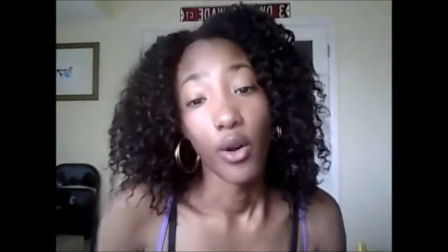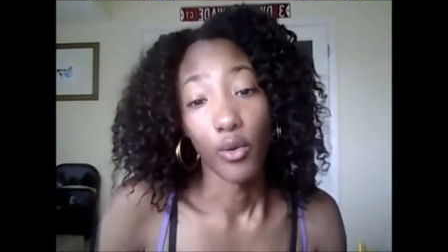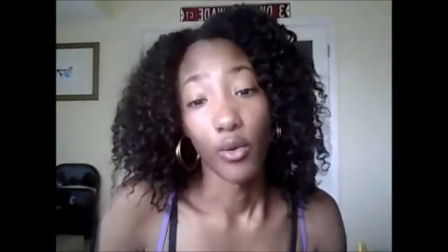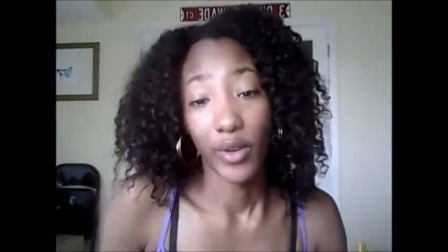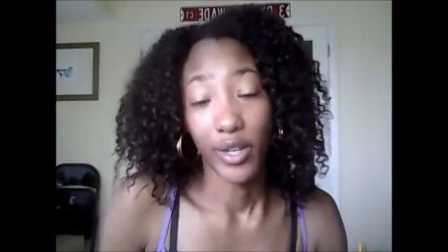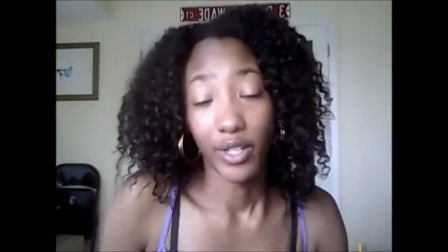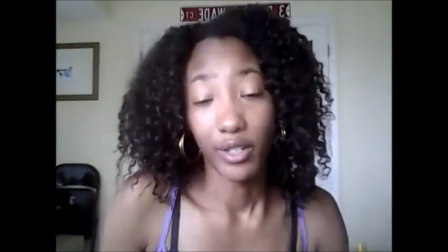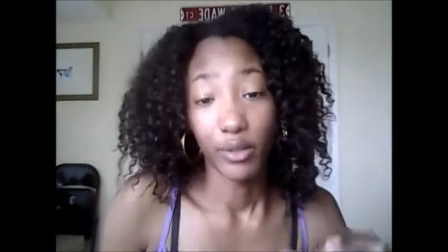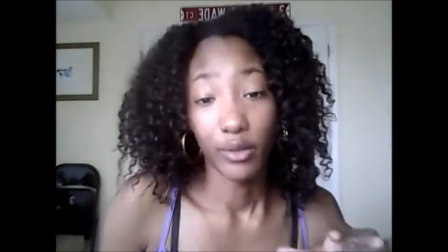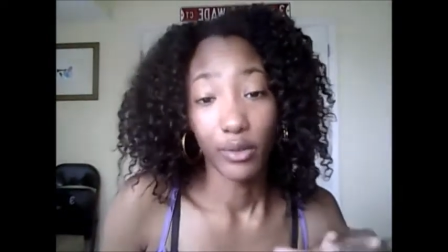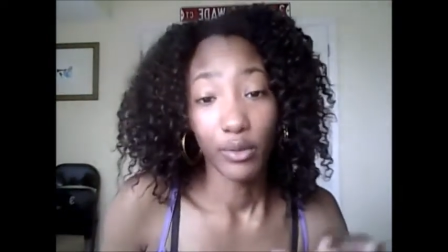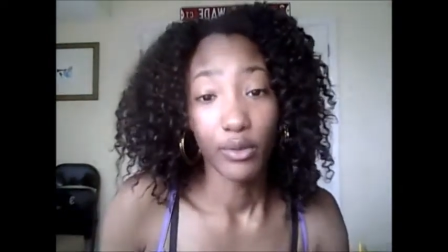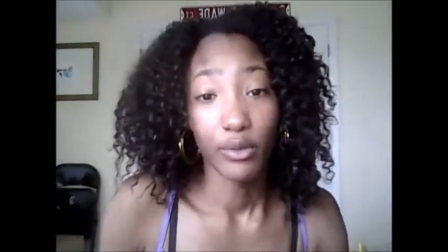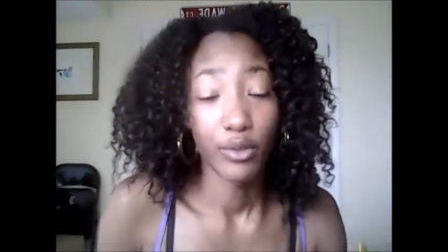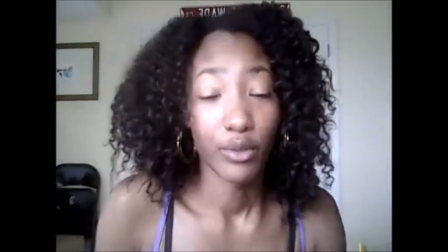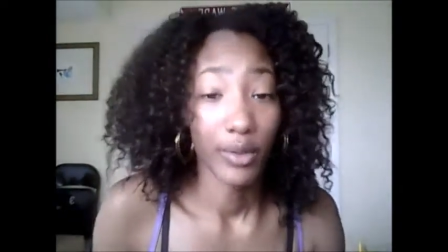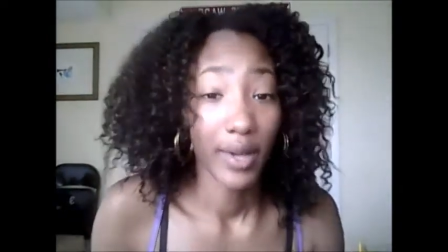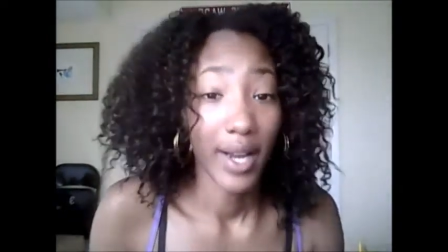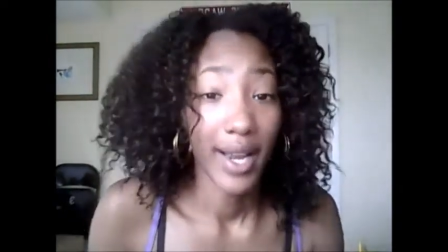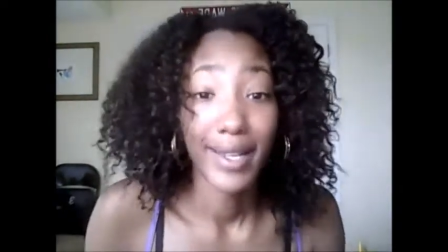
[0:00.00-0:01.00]
when you
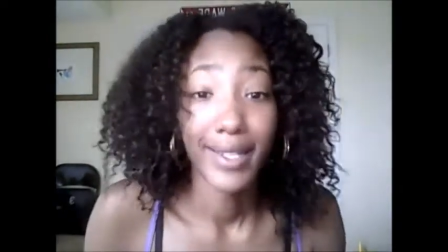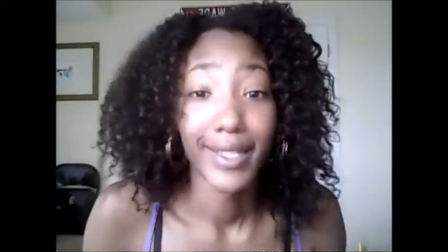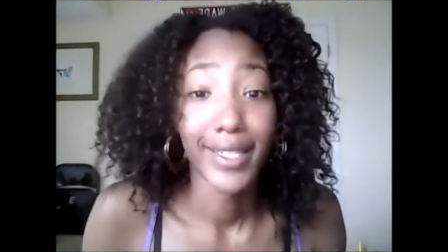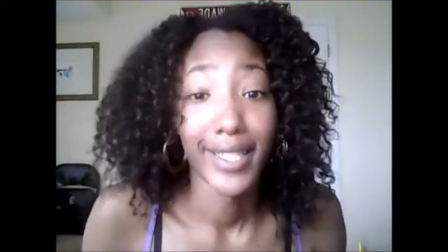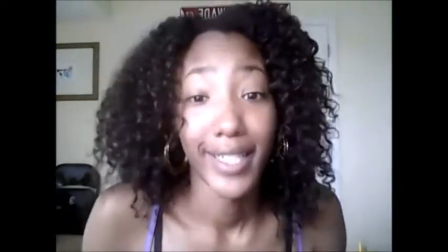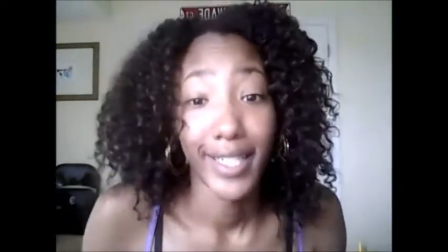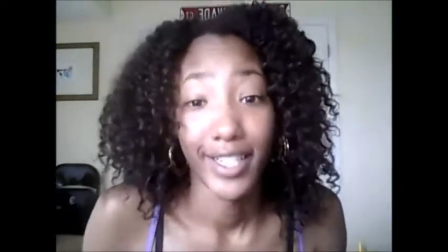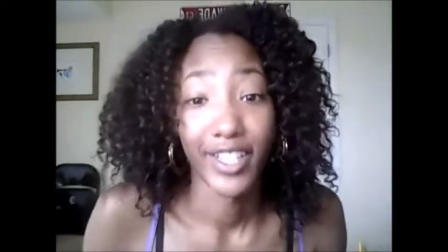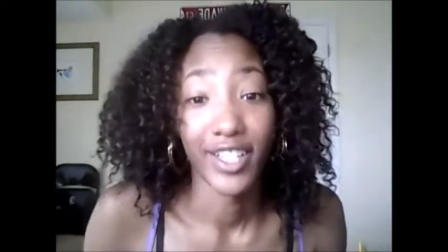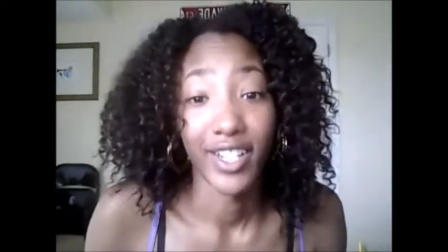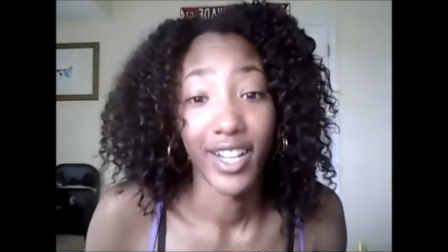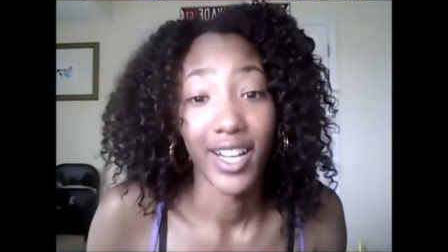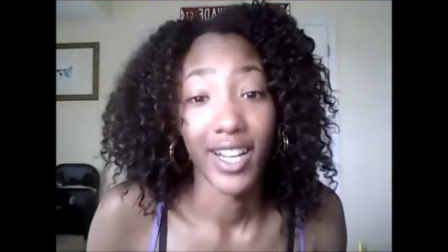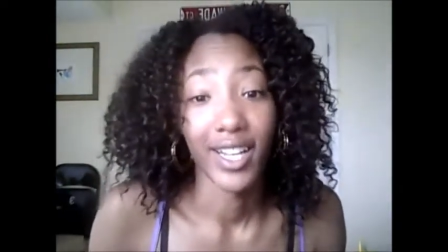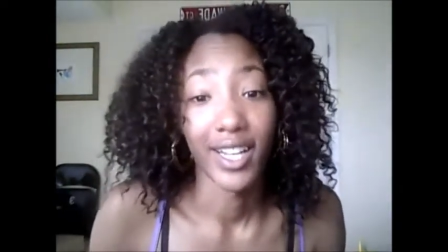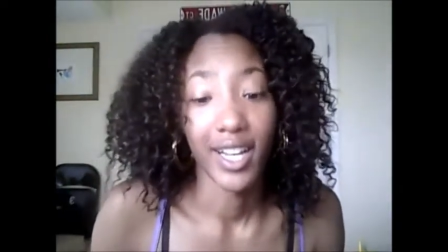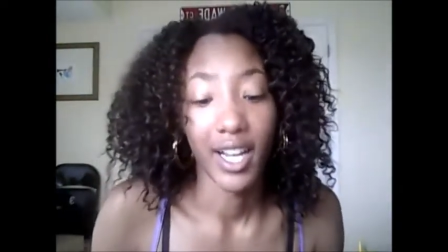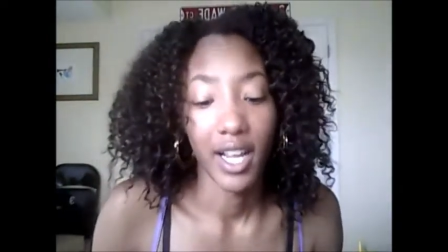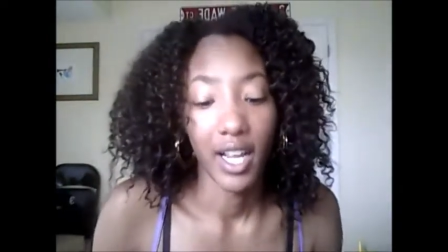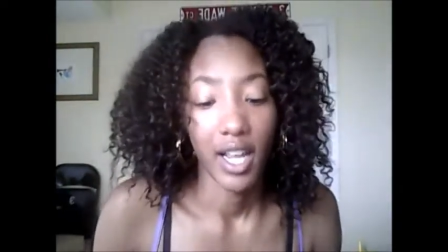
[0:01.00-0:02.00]

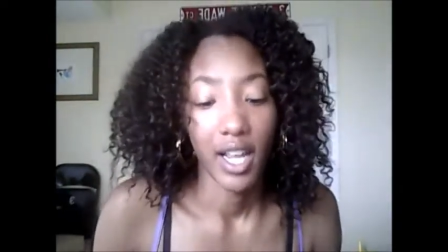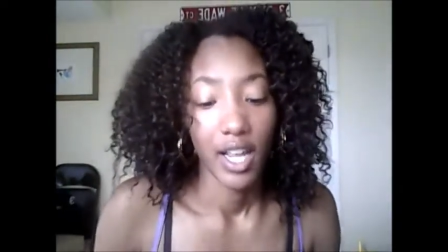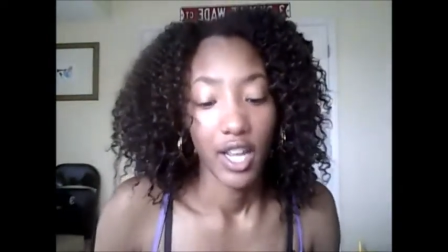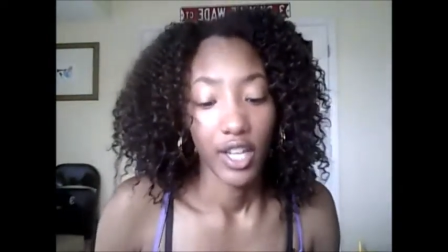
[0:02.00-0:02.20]
transition,